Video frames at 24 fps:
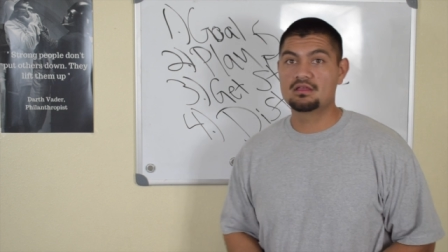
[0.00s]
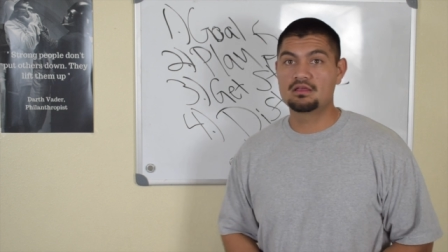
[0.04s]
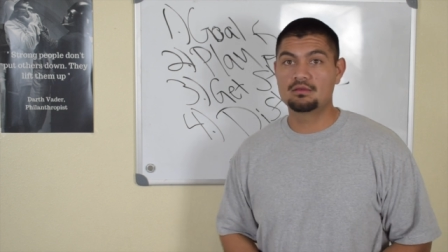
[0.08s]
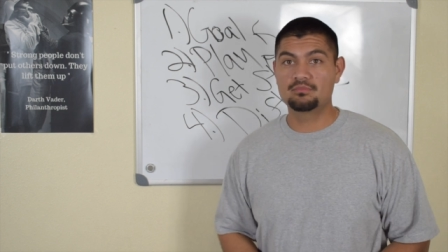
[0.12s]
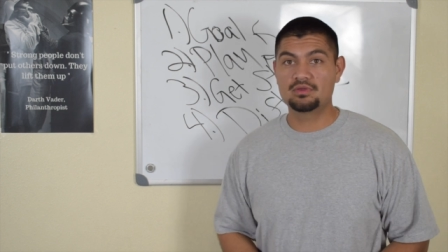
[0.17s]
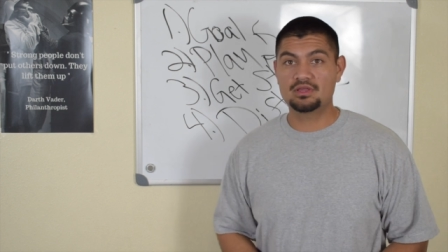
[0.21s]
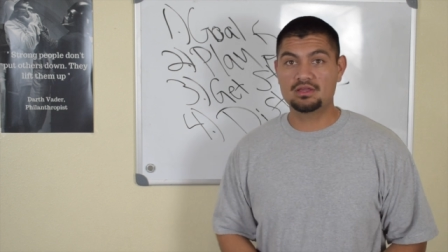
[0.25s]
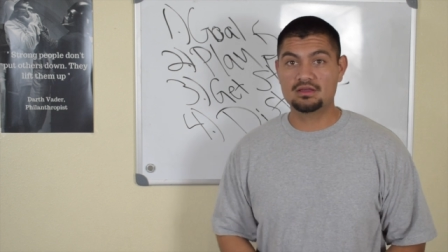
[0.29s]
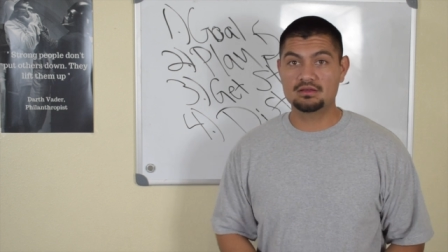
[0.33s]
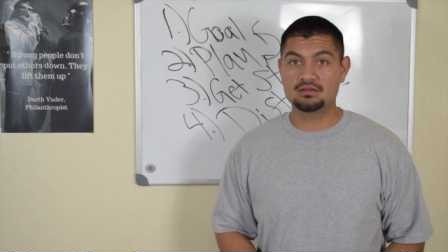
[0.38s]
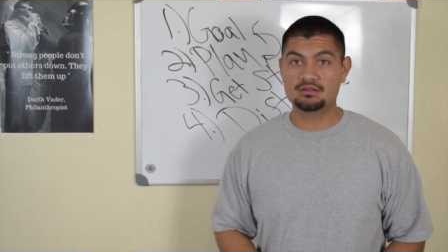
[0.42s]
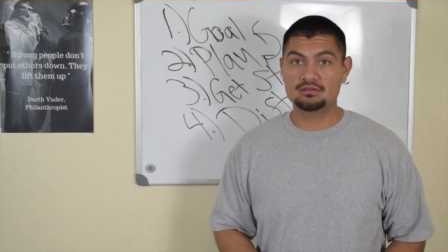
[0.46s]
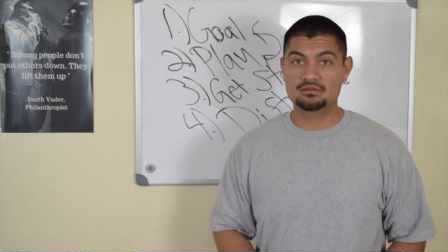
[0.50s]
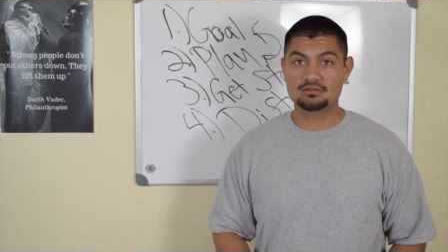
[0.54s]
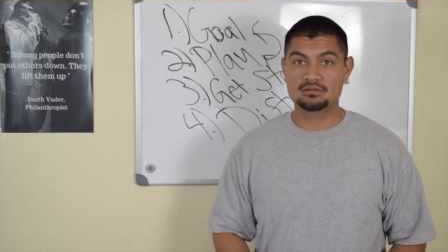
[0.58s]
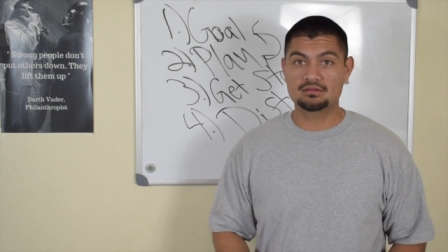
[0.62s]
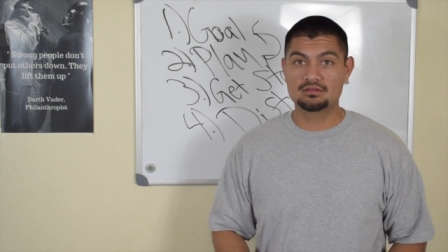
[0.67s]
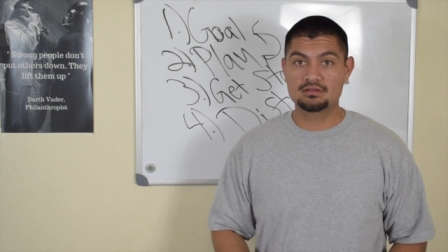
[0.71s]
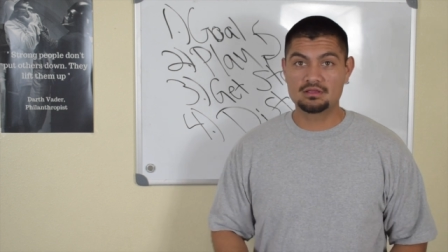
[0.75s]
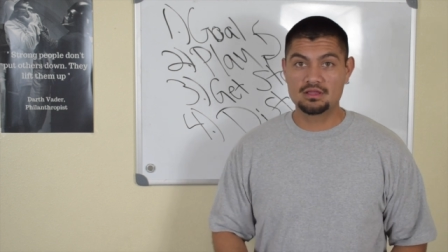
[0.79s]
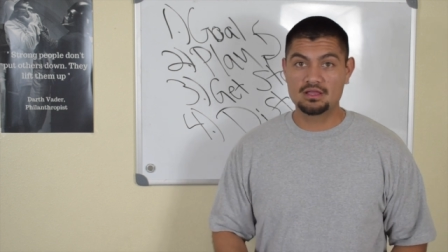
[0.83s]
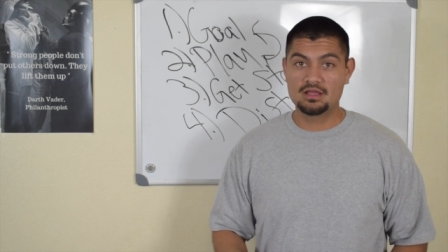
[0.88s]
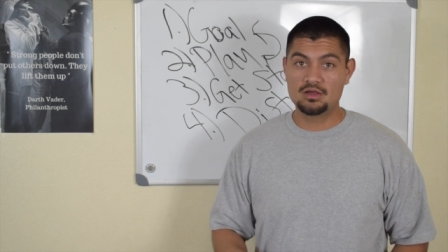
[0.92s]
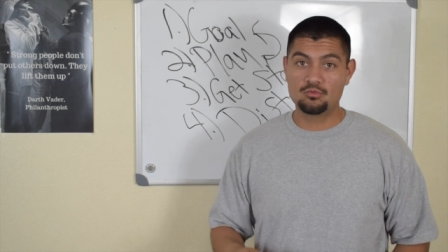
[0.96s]
because
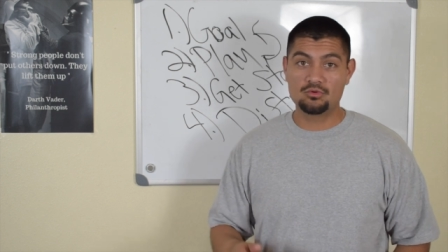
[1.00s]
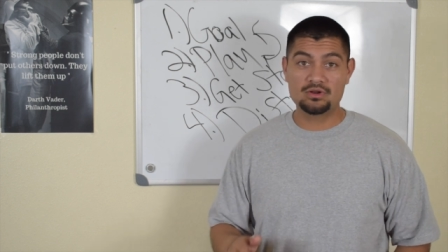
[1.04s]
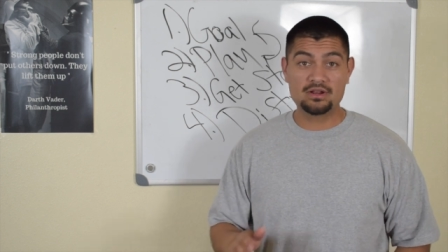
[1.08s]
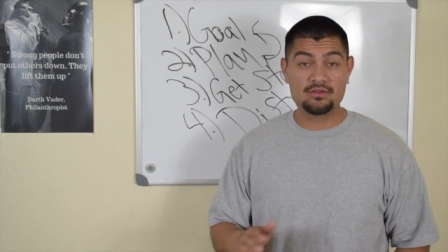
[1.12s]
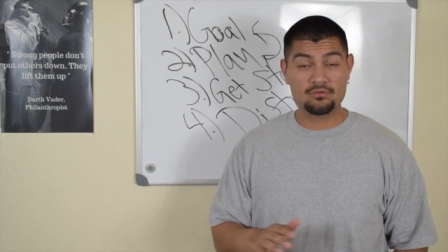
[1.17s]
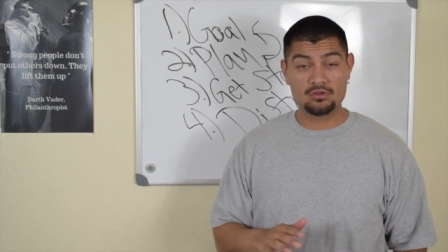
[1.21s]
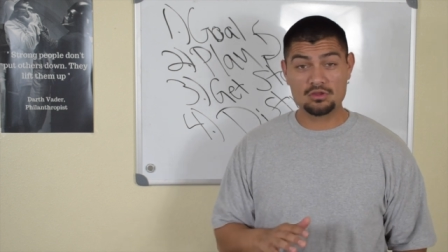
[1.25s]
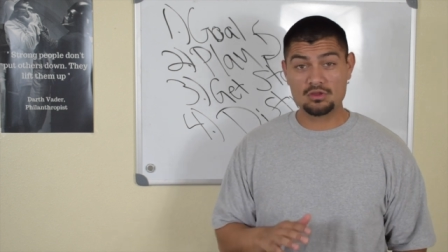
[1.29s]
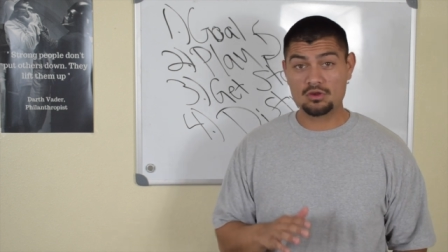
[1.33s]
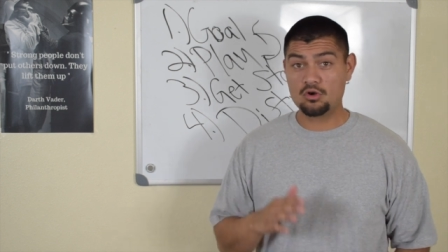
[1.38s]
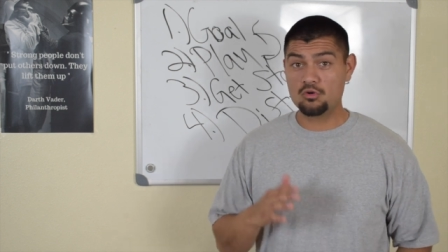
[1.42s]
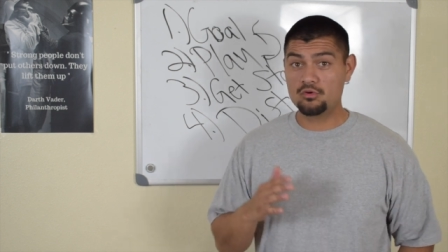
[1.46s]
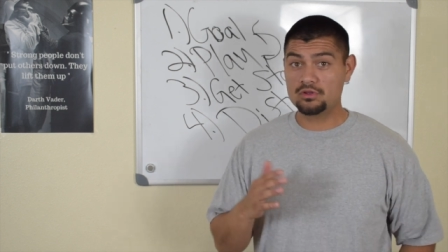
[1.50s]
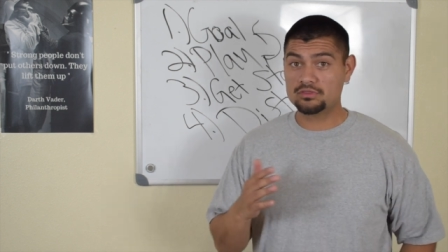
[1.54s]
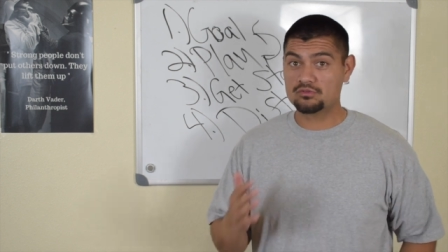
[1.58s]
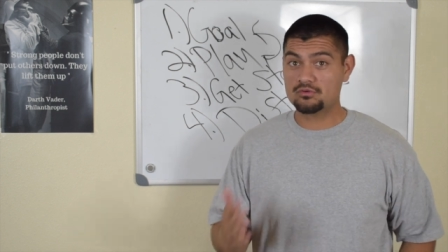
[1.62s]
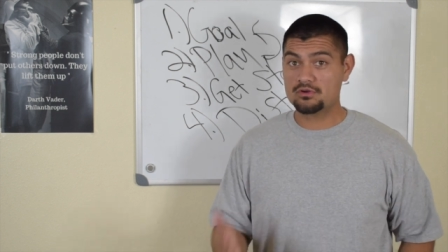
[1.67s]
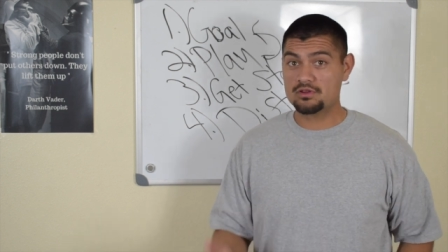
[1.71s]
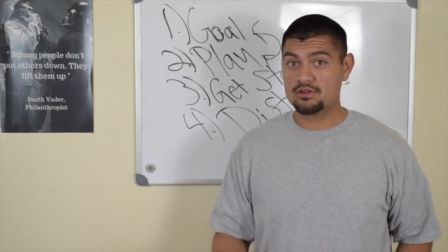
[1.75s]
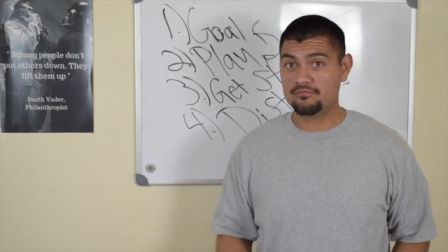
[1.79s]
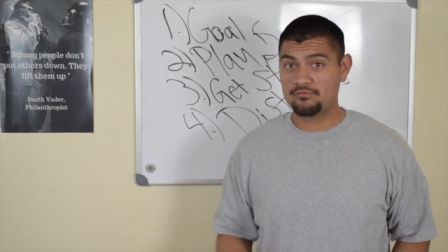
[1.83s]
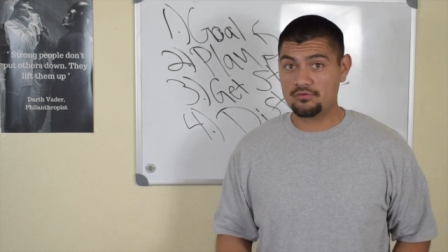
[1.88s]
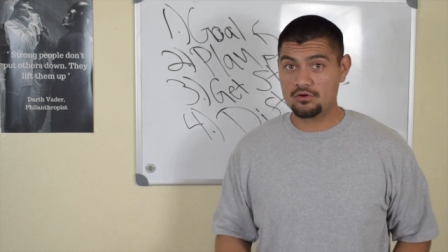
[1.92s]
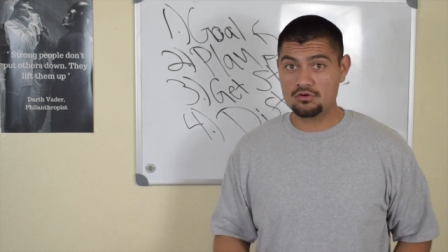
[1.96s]
whenever you're going through
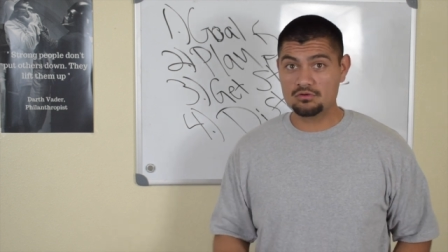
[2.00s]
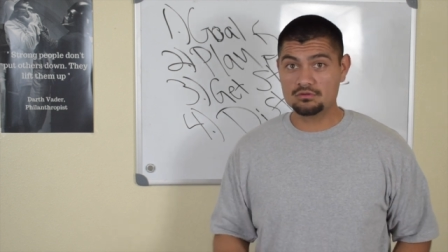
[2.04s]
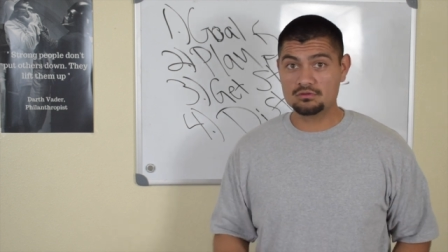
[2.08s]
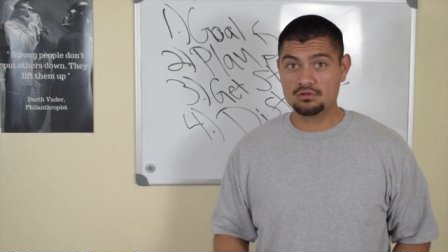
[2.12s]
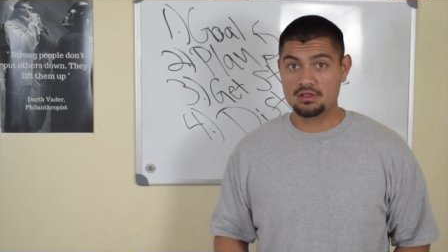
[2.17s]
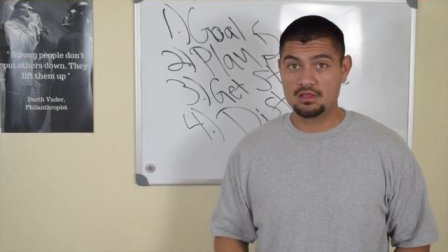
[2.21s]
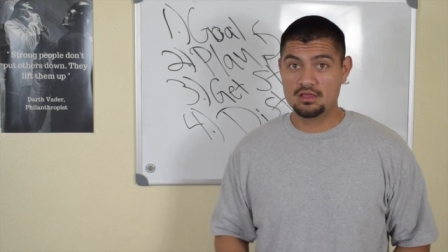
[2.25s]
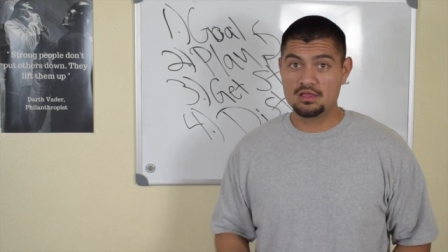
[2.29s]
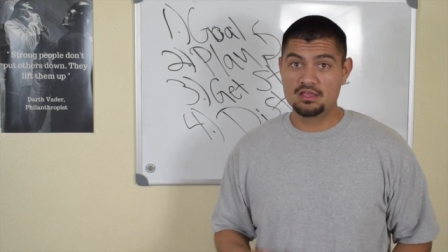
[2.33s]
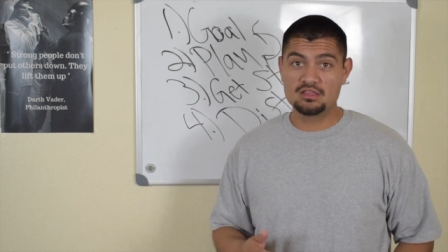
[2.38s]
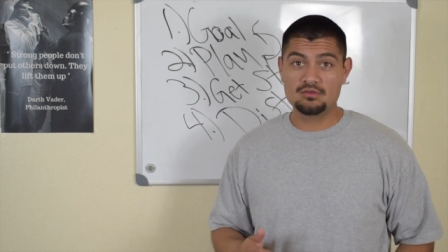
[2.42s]
your phone,